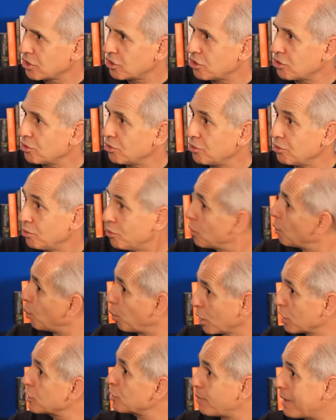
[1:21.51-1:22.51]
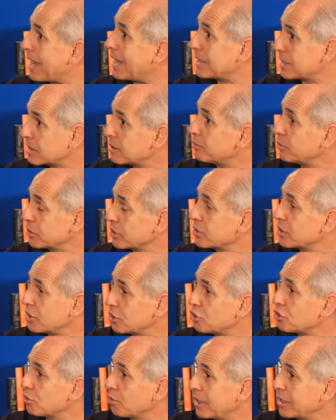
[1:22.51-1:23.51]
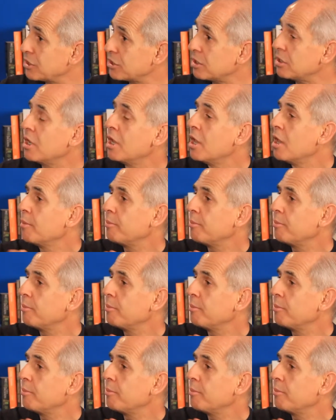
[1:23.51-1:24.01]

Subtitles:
to the worst possible situation